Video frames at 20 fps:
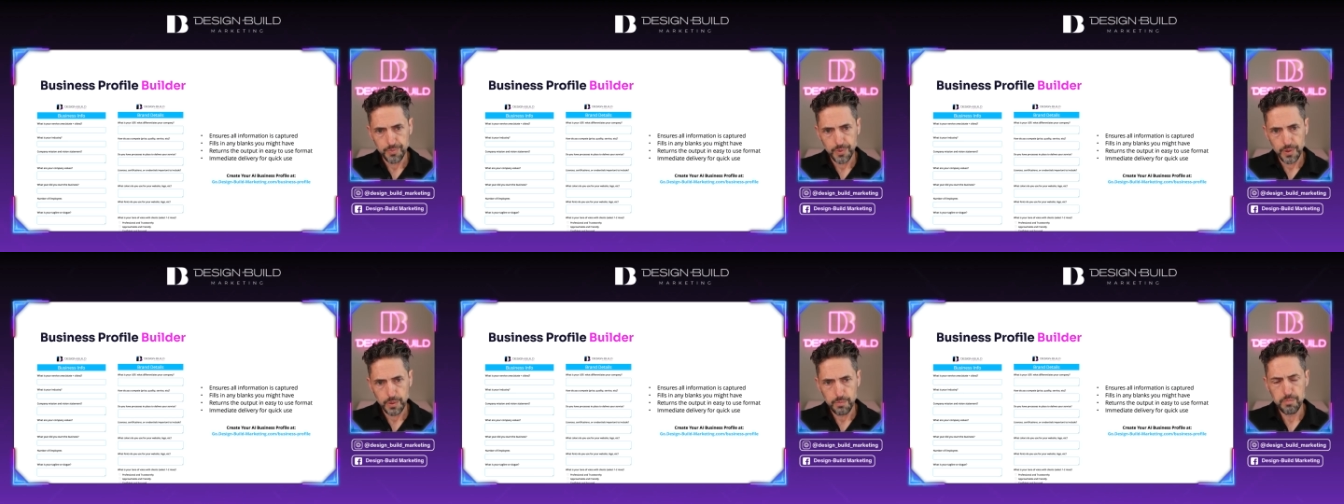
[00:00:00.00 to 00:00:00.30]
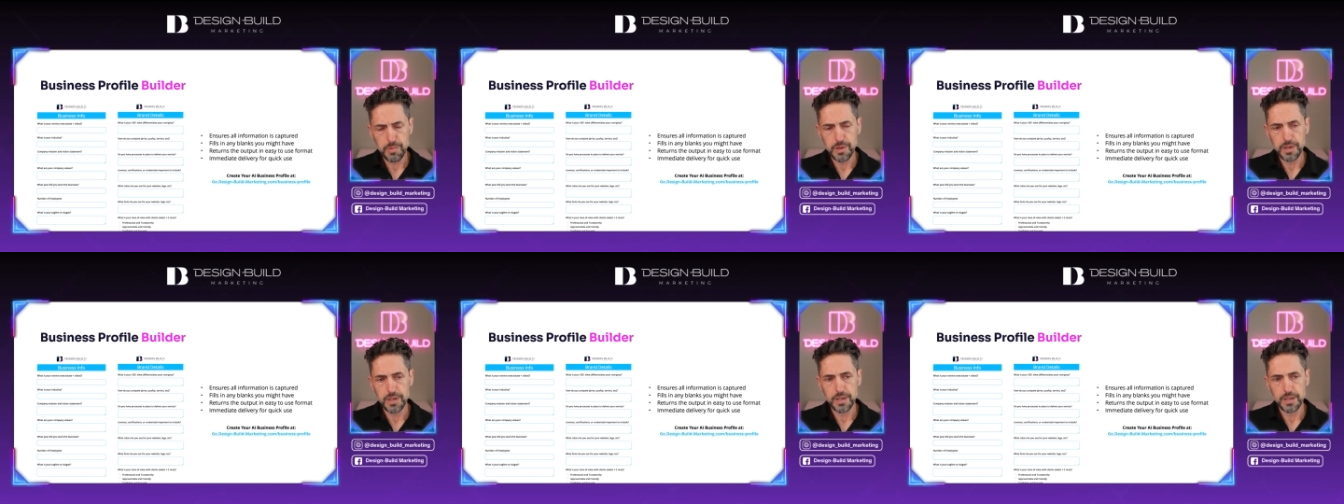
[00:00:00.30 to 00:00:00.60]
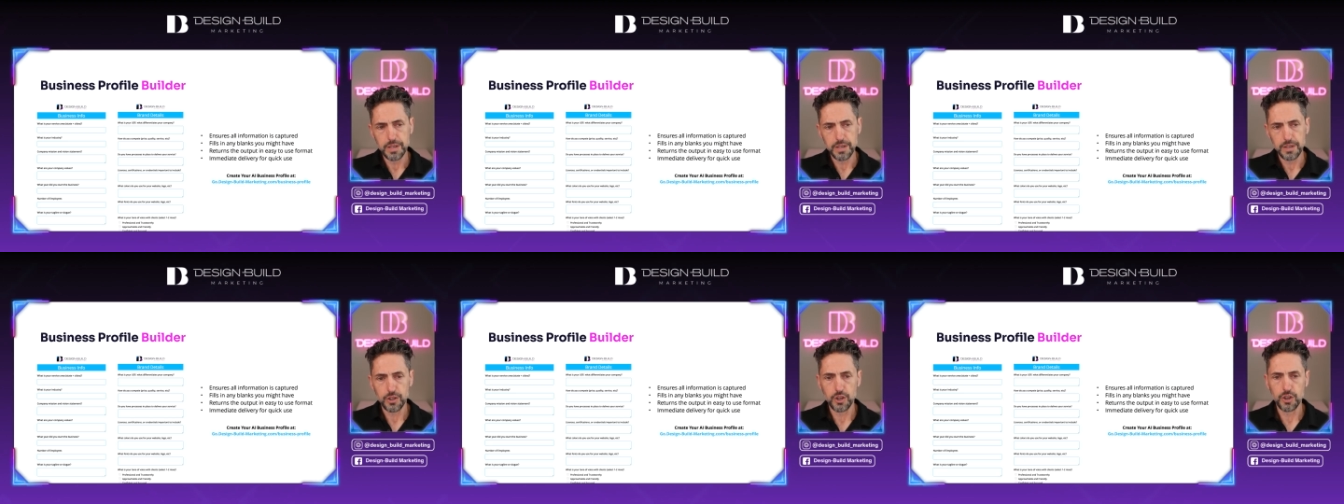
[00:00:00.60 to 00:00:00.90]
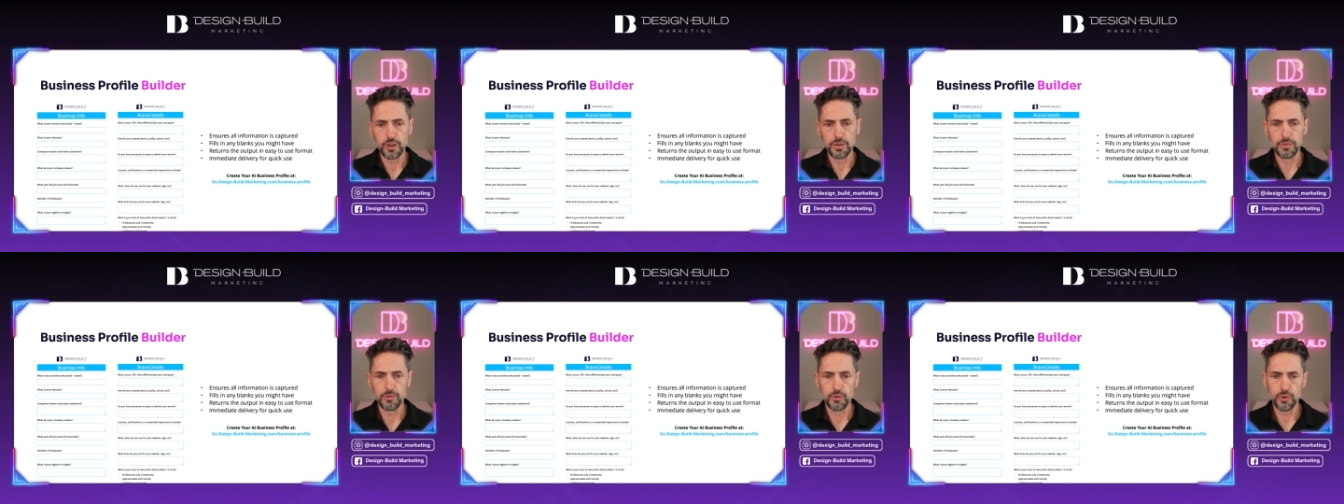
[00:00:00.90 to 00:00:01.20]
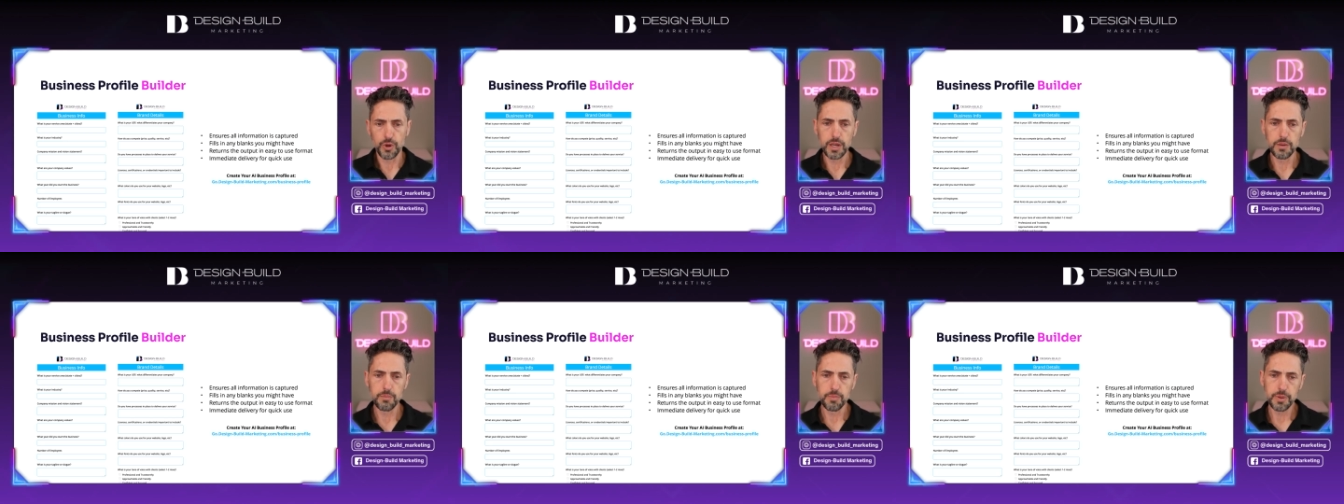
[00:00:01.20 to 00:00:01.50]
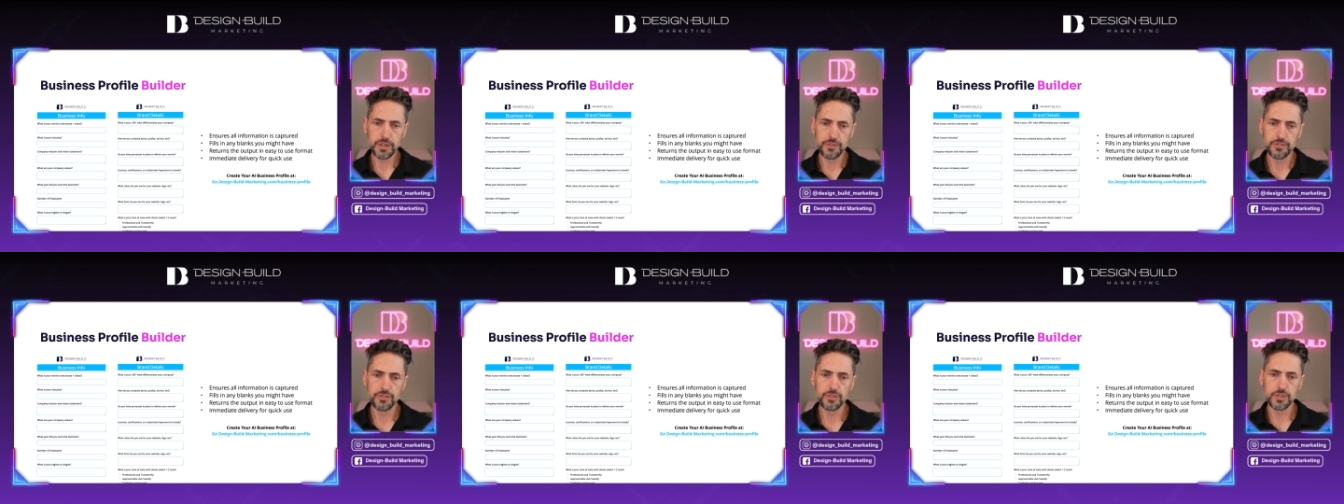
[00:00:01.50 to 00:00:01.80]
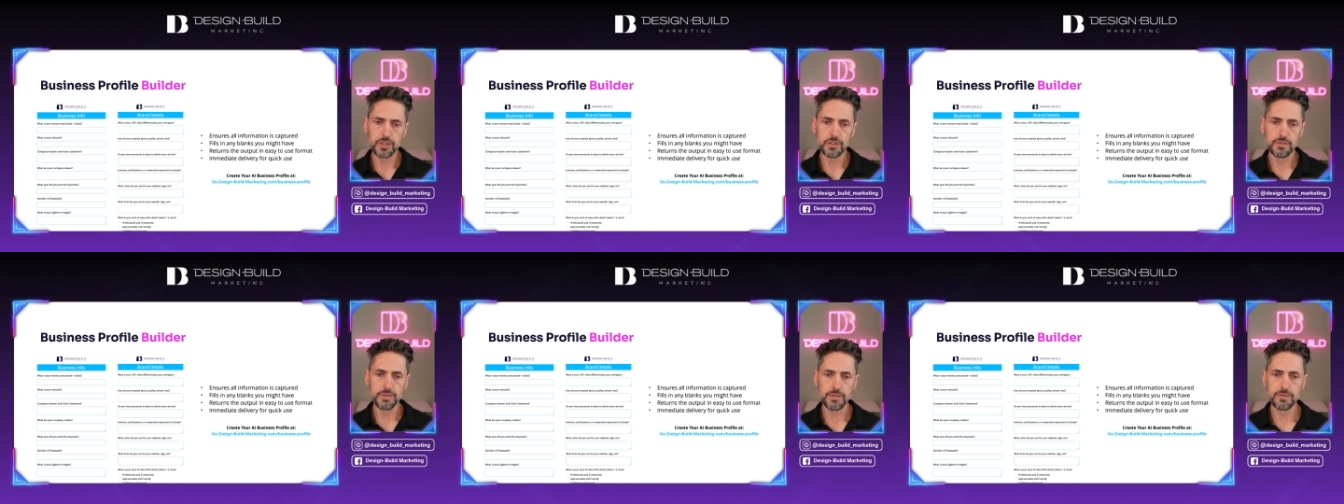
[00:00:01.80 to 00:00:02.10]
be great
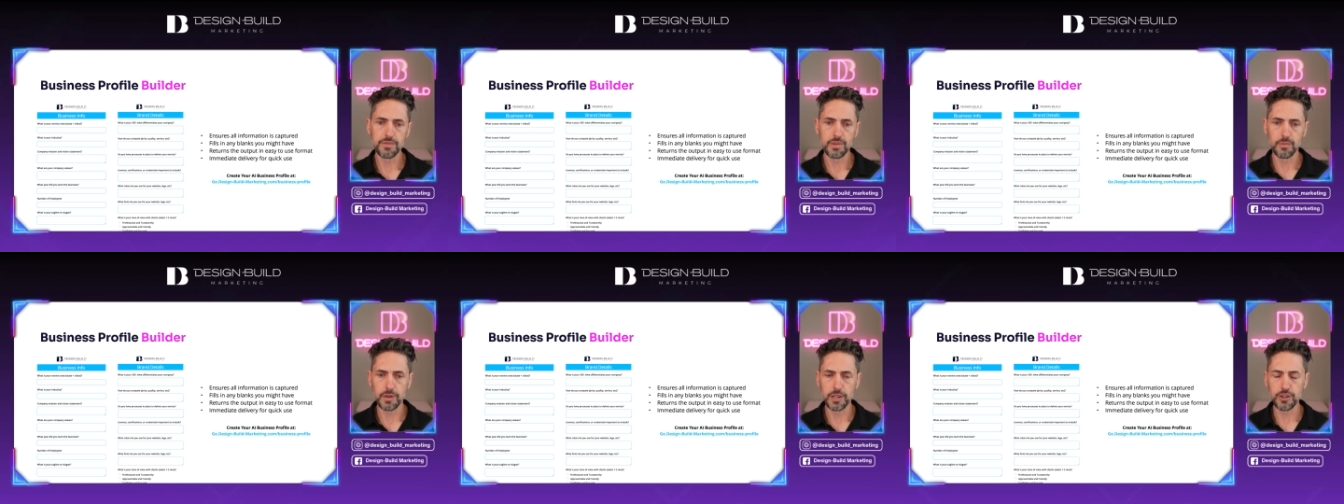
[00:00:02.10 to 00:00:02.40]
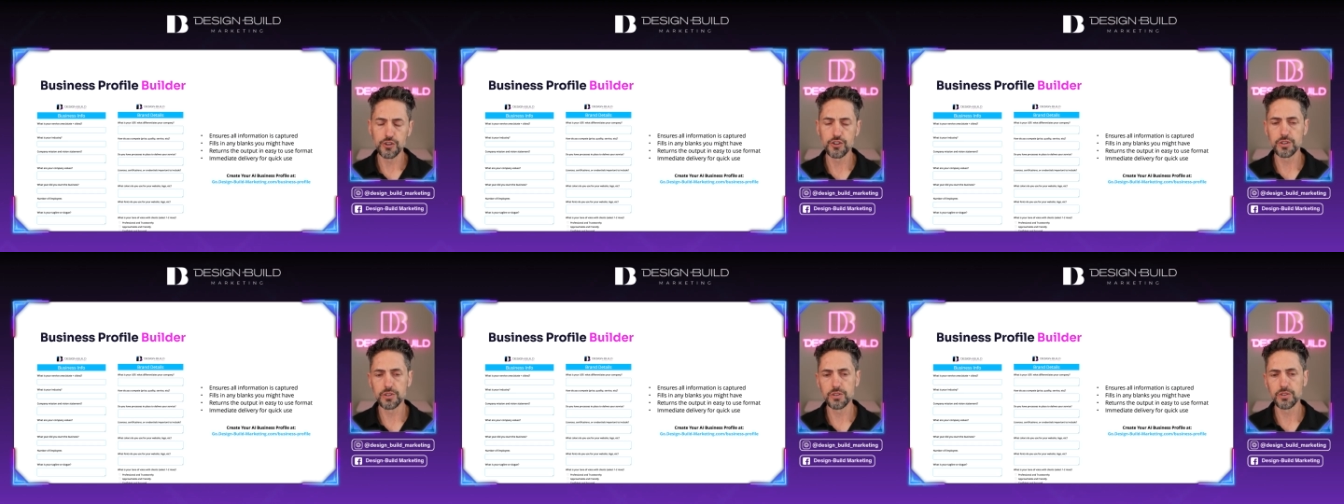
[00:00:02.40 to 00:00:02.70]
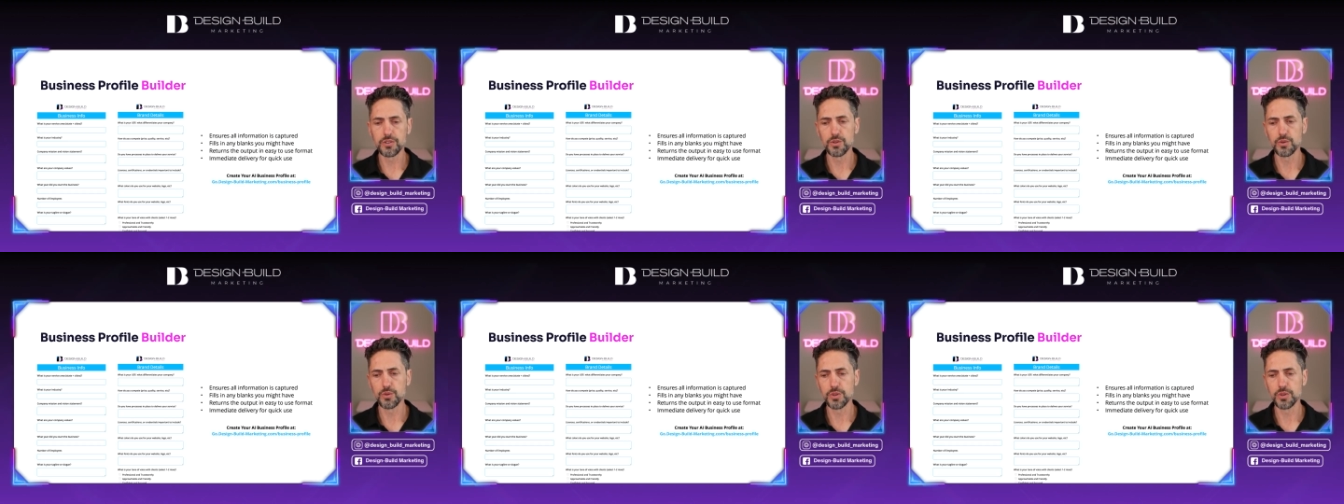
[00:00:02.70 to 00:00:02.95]
pieces of information to